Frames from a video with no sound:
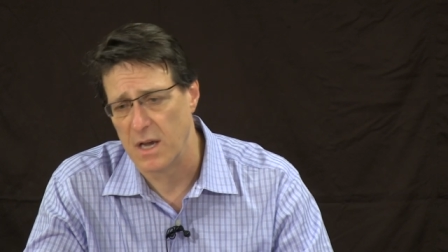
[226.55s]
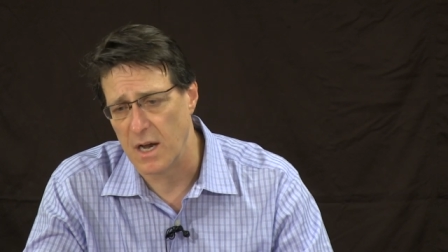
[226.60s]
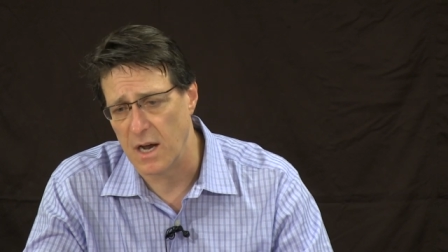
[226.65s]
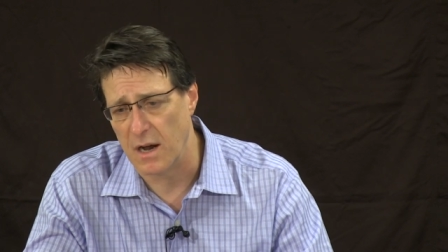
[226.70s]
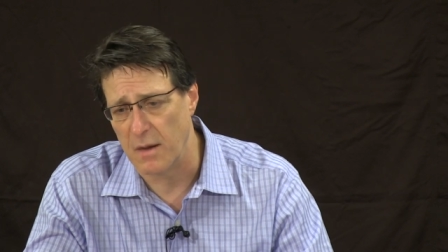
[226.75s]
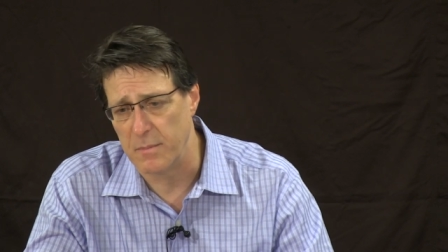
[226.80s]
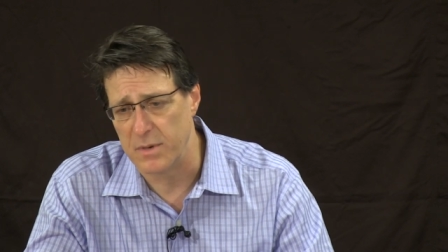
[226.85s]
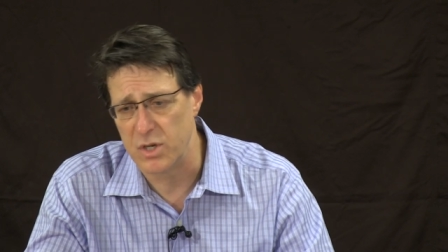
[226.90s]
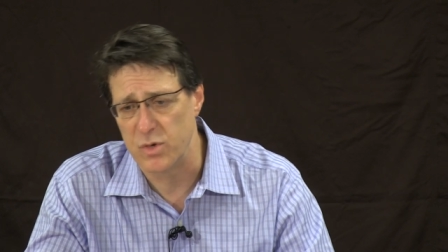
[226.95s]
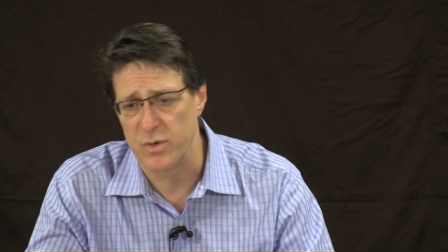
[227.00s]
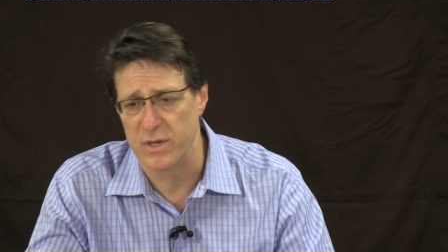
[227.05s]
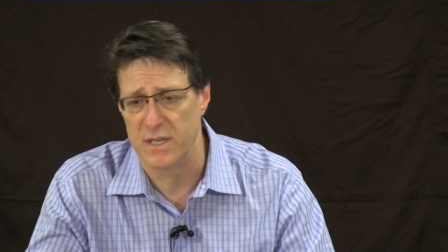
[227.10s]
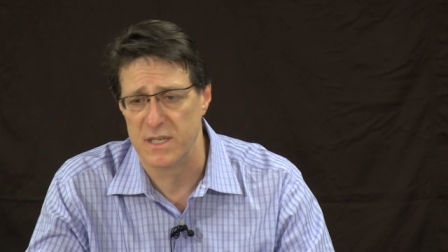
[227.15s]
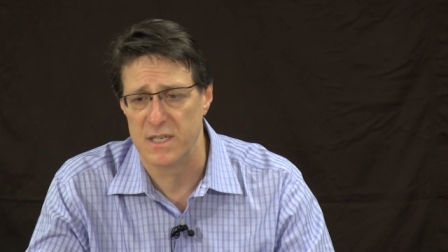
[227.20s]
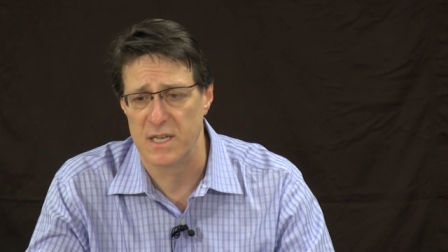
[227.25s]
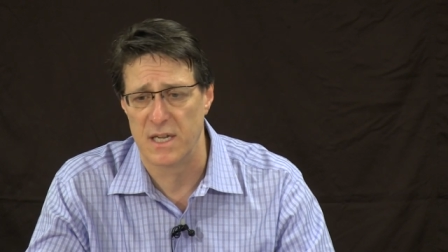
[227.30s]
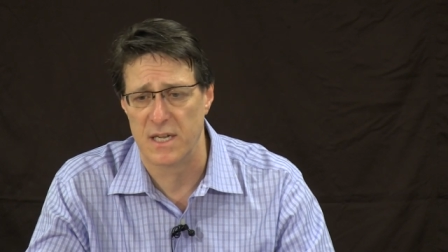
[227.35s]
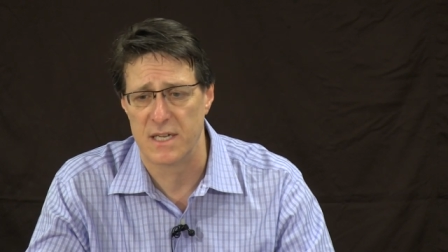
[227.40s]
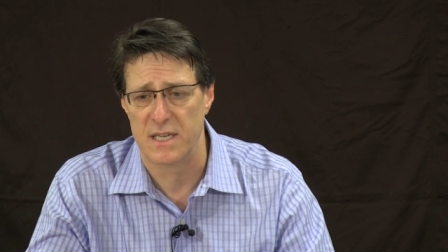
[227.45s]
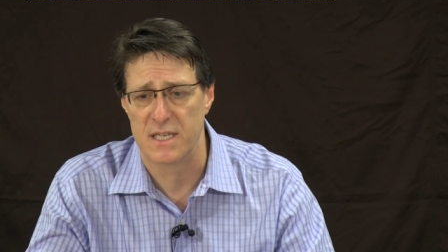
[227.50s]
uh,
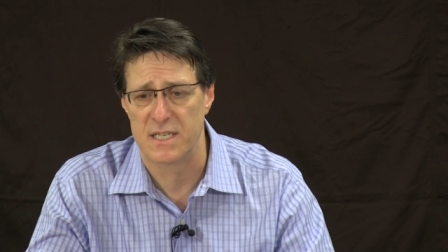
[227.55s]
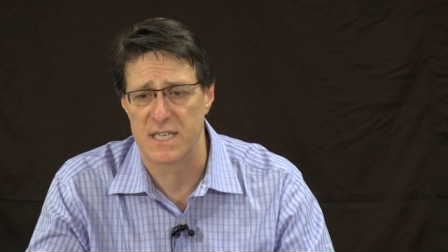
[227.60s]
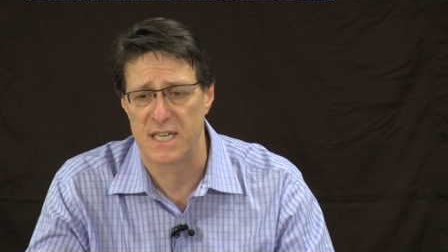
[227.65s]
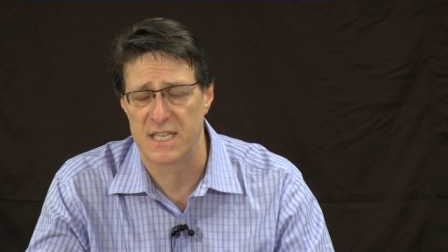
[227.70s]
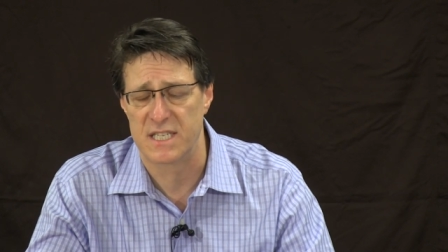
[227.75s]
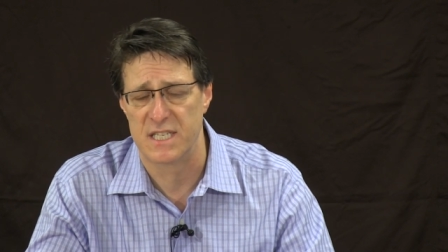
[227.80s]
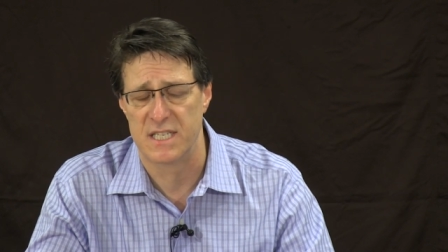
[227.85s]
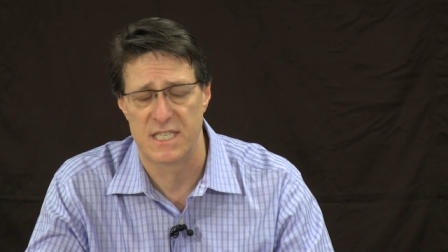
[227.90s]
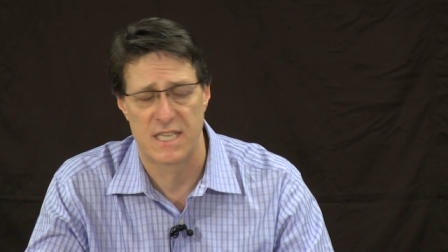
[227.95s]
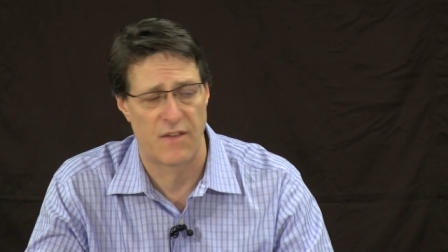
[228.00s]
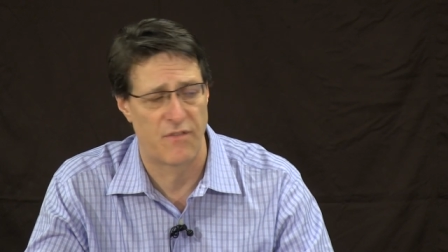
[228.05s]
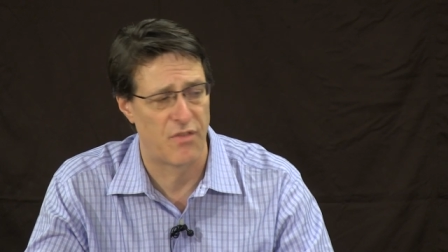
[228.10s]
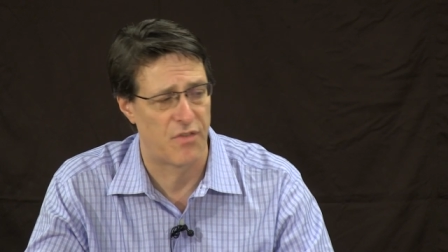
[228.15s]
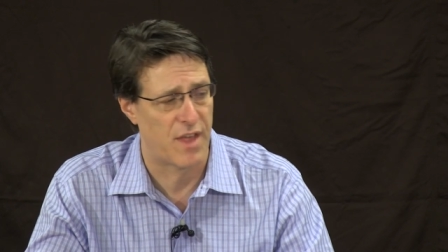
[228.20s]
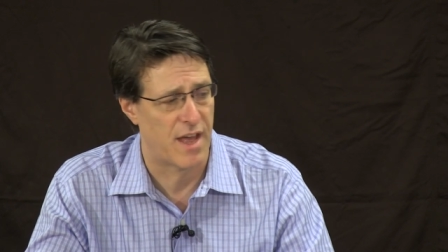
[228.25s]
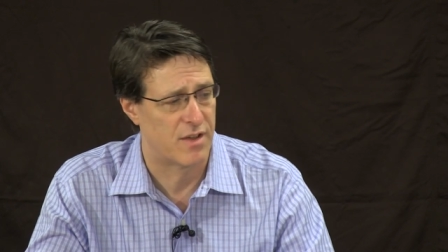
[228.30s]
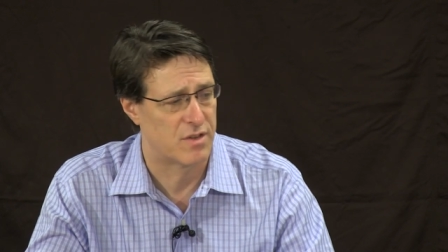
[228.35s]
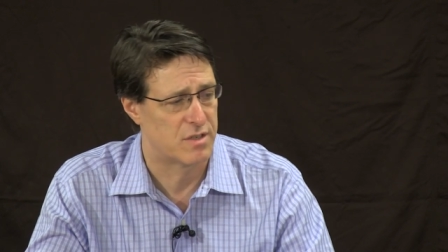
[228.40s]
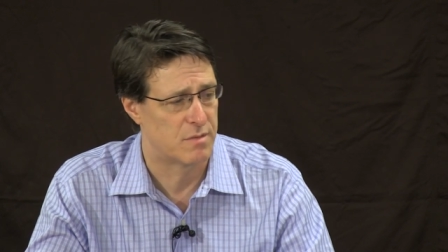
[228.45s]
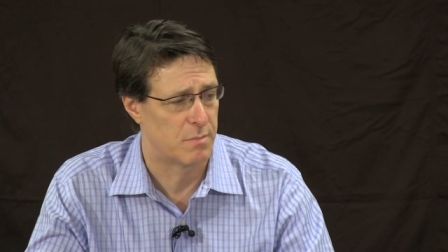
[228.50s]
between uh, six and
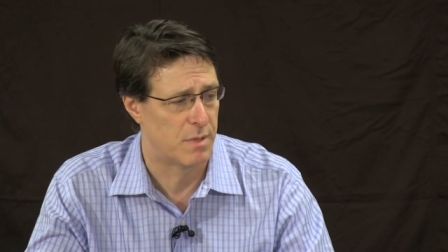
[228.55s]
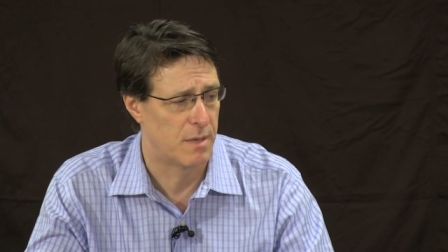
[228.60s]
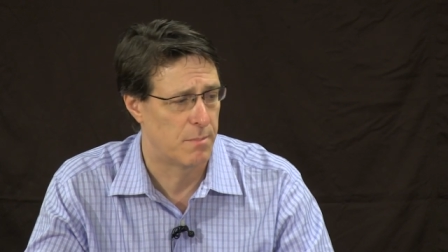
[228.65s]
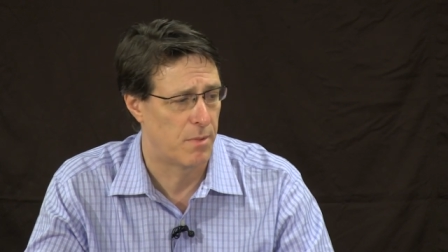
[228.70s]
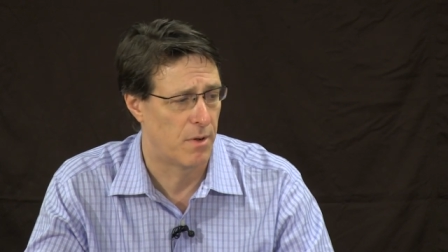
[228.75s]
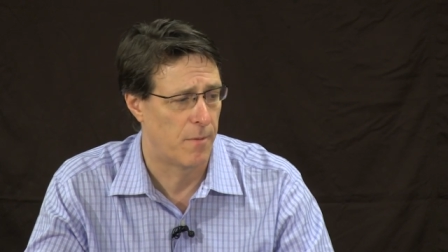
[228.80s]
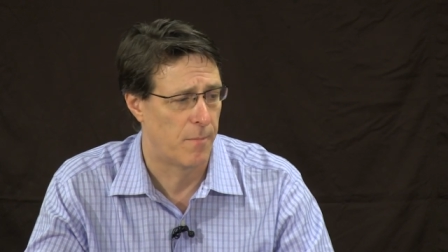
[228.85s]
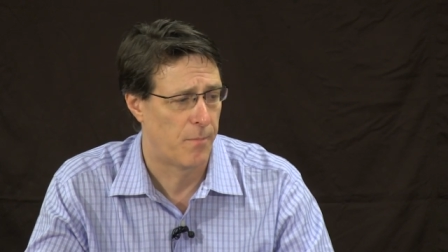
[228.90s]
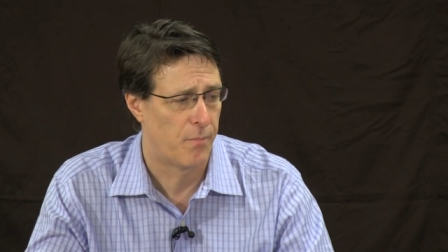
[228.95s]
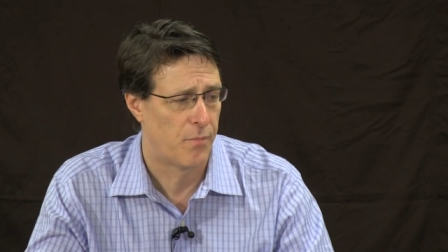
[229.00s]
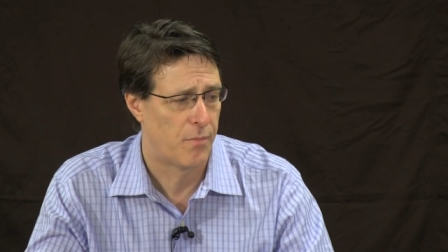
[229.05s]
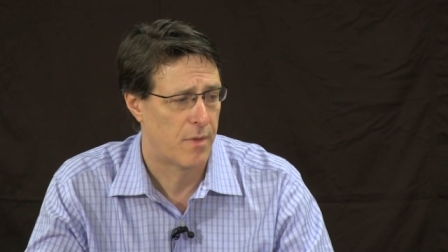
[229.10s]
7,000 people.